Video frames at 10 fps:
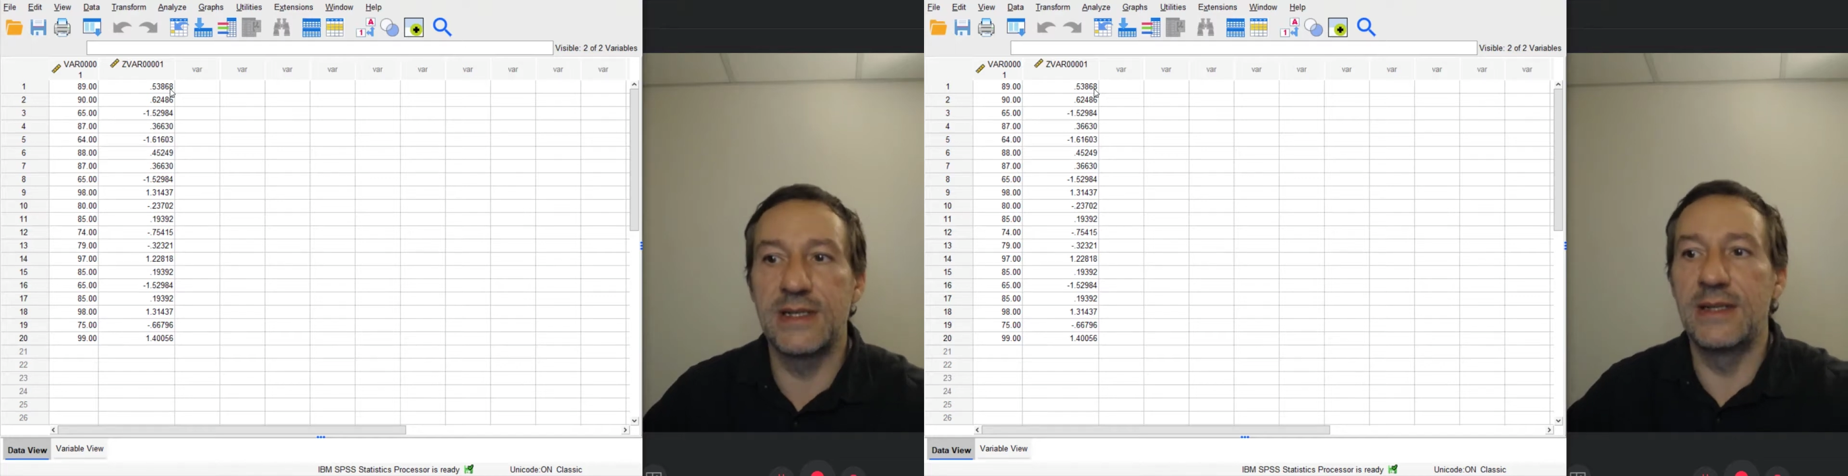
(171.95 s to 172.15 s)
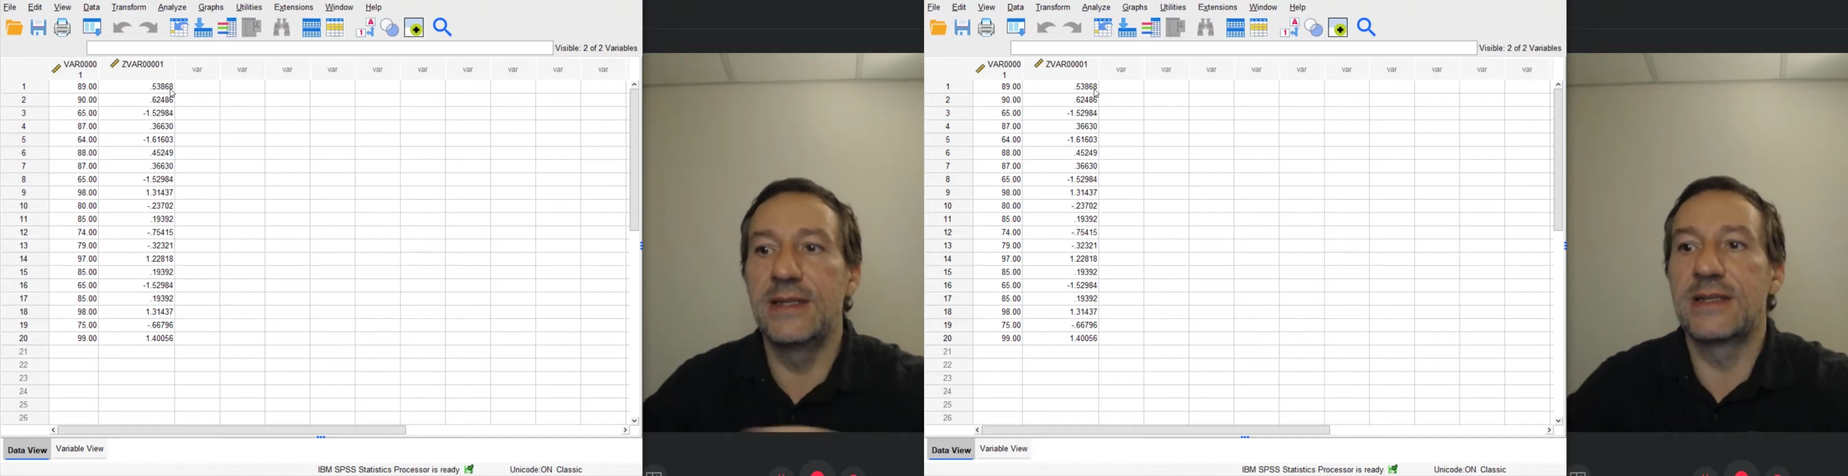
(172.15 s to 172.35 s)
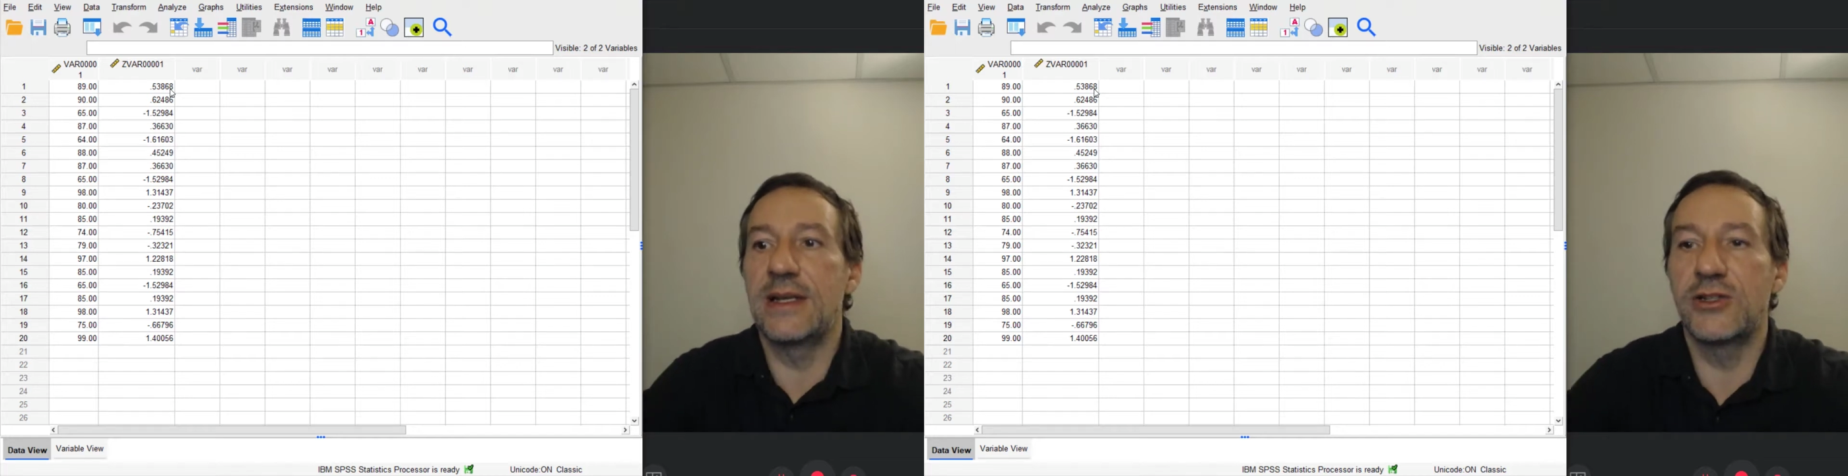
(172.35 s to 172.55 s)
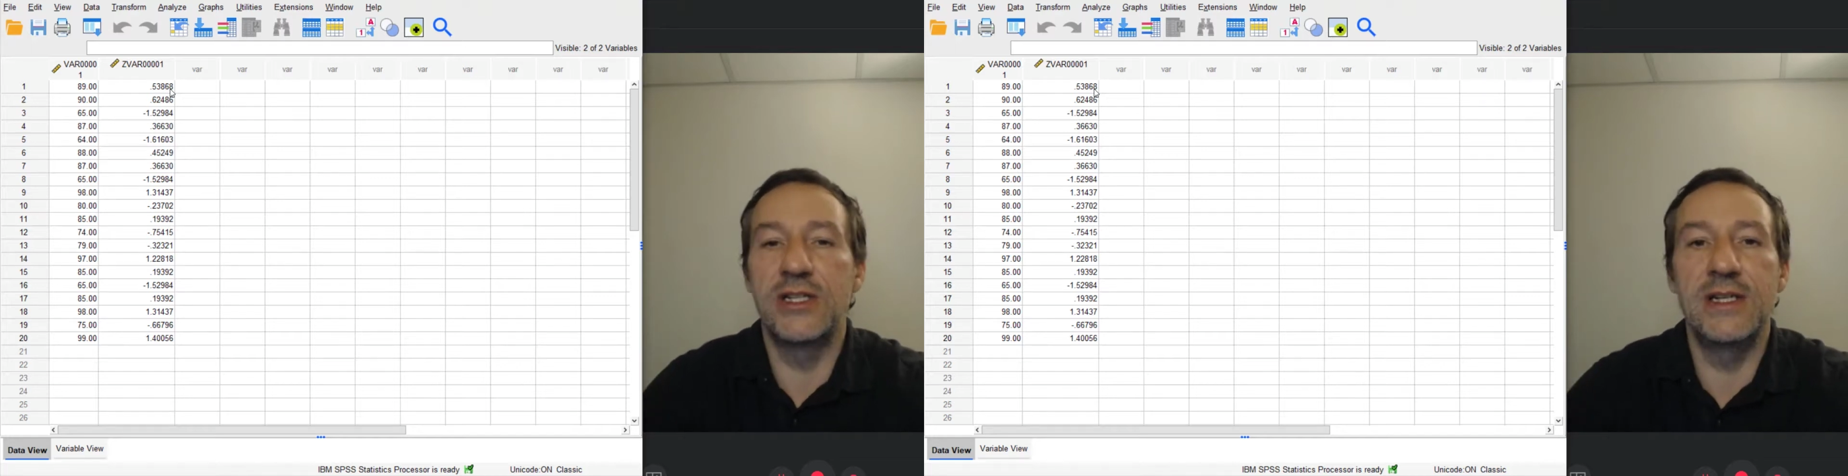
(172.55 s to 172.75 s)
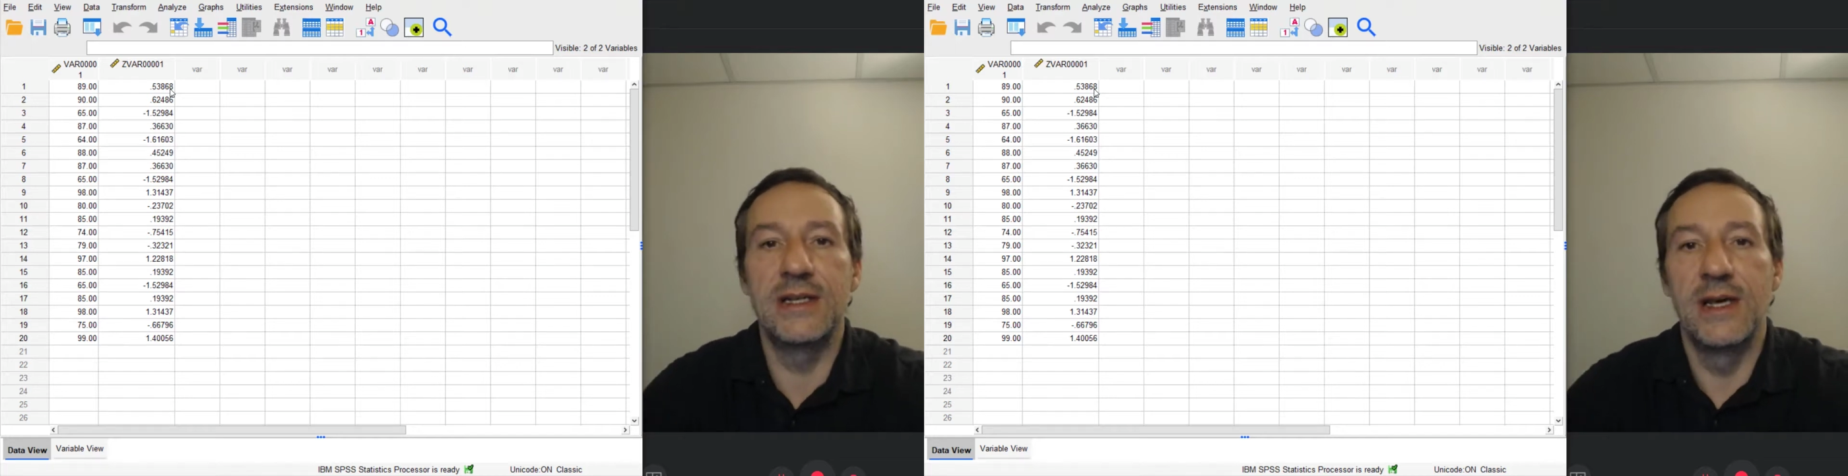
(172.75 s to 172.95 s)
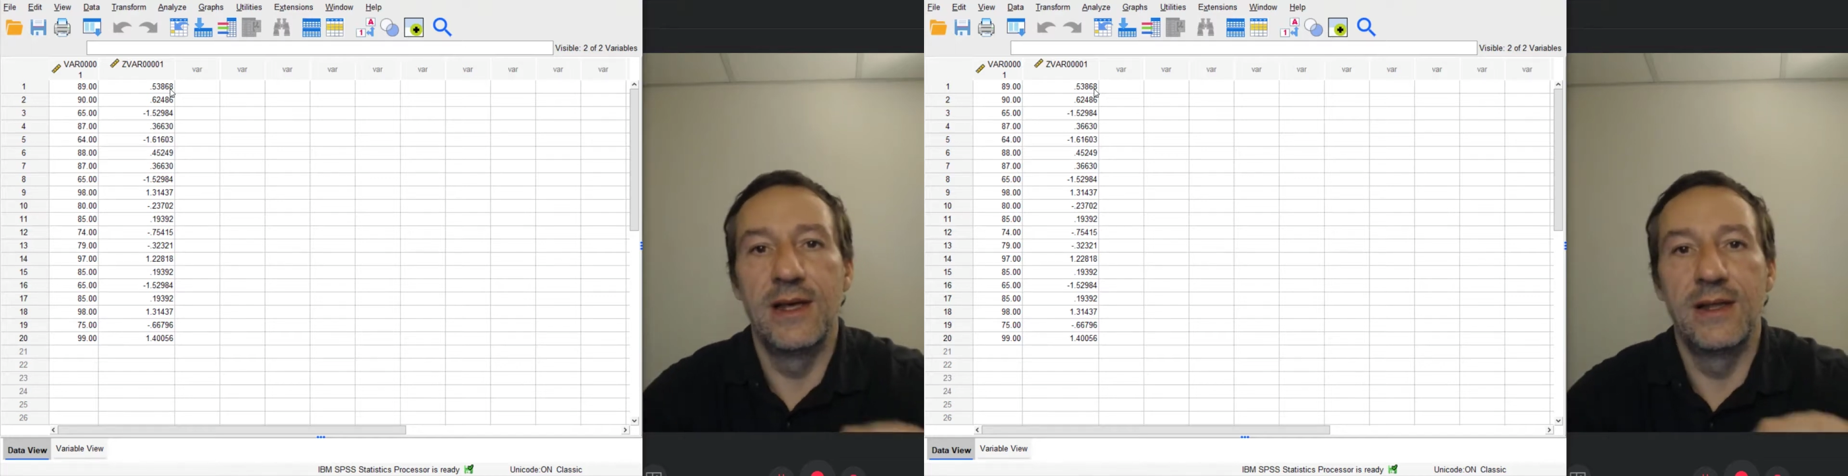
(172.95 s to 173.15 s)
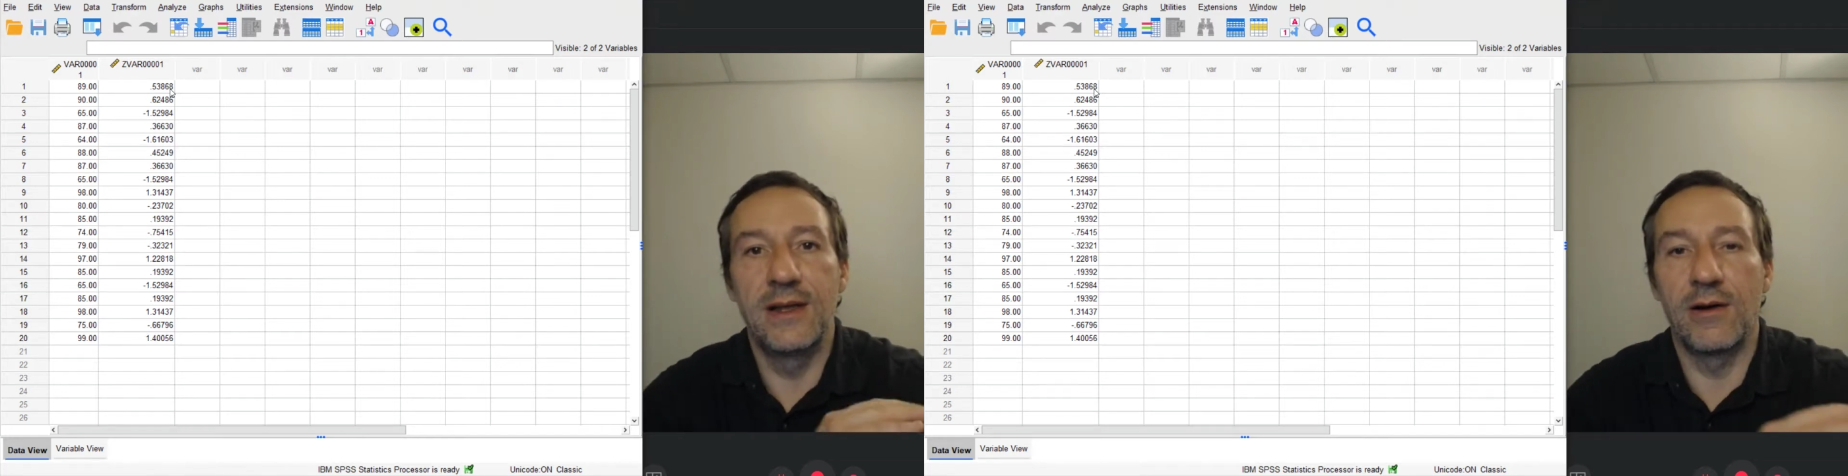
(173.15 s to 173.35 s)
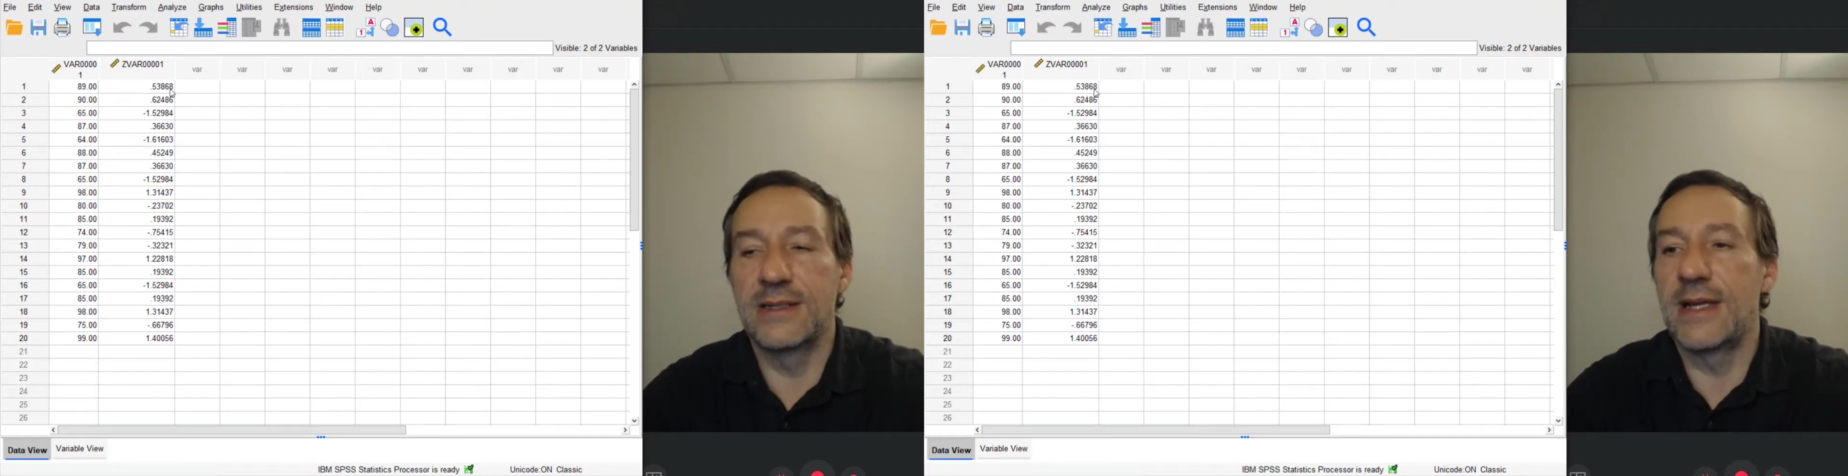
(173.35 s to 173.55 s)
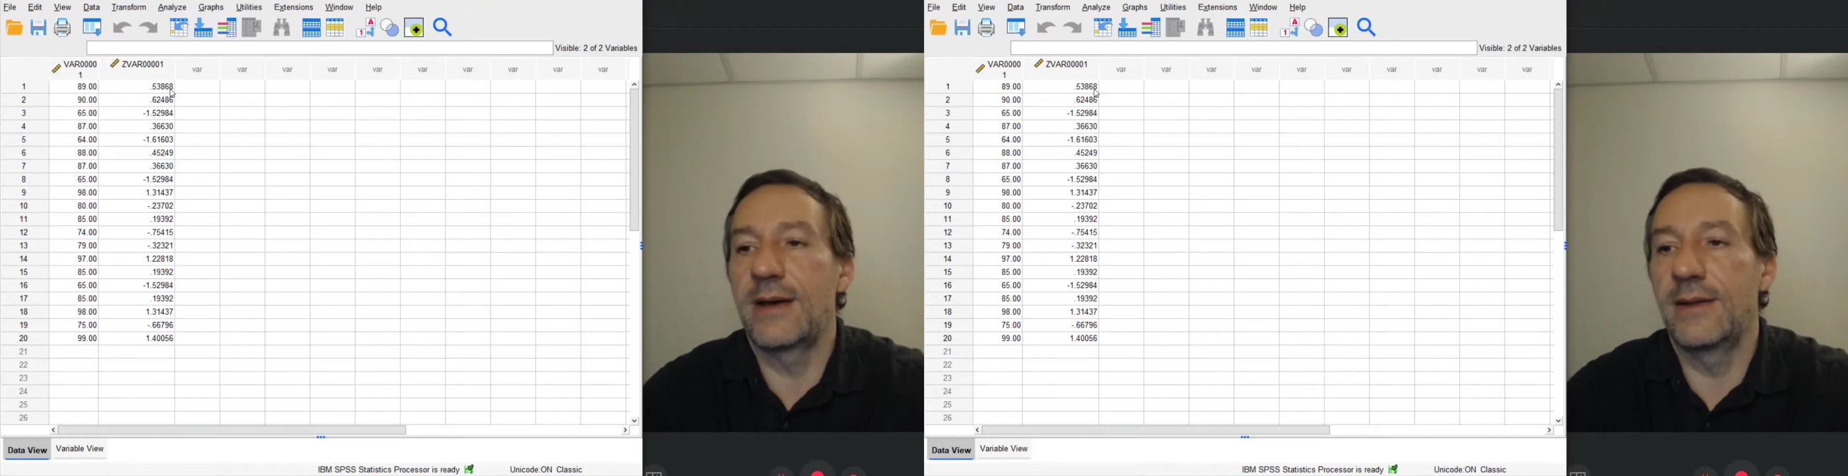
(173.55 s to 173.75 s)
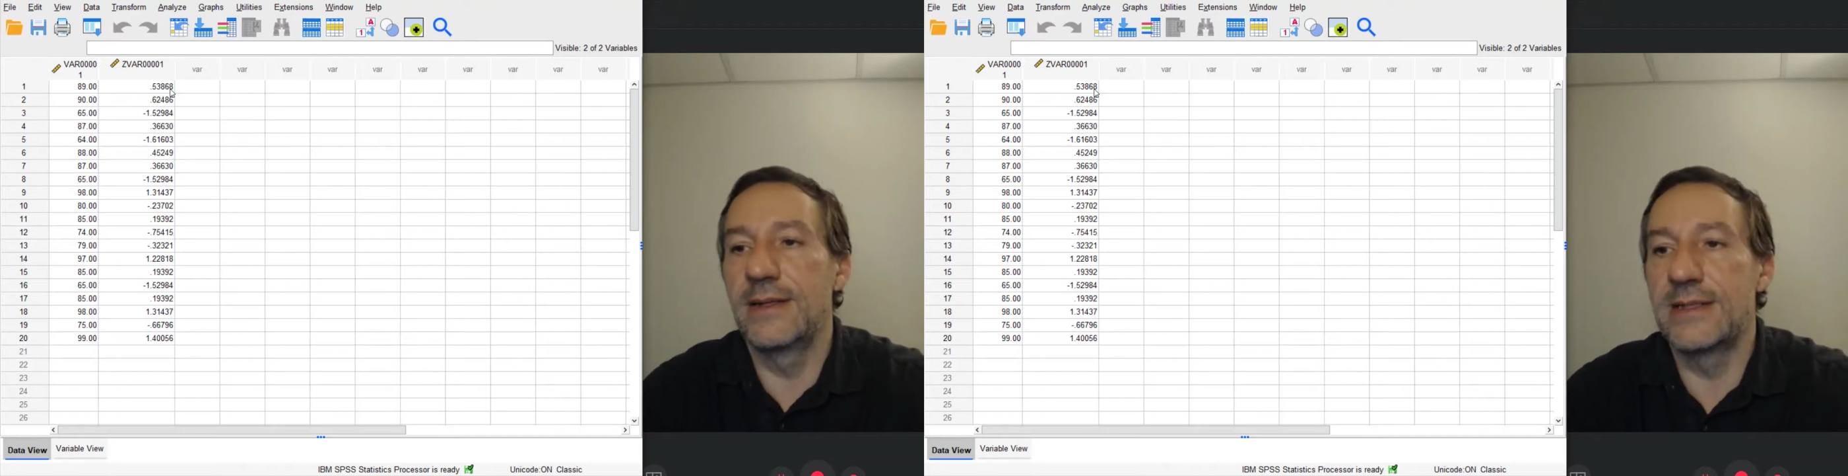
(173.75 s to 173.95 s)
in the Excel sheet, they're
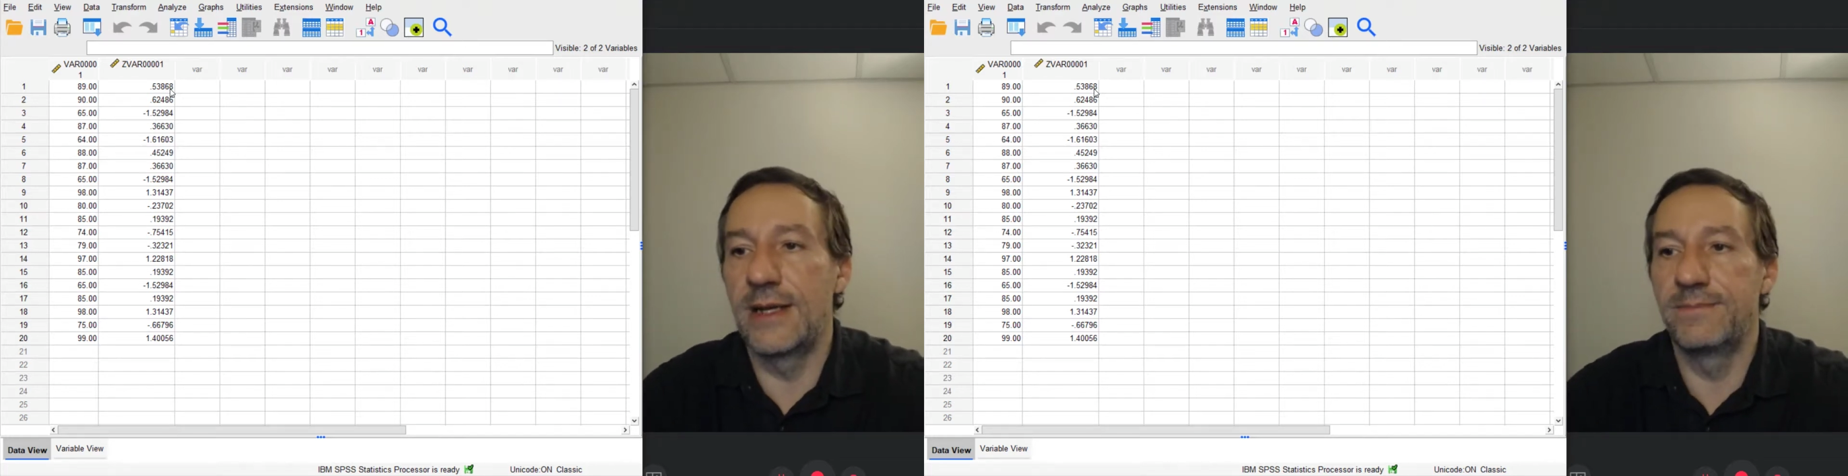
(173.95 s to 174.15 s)
exactly the same.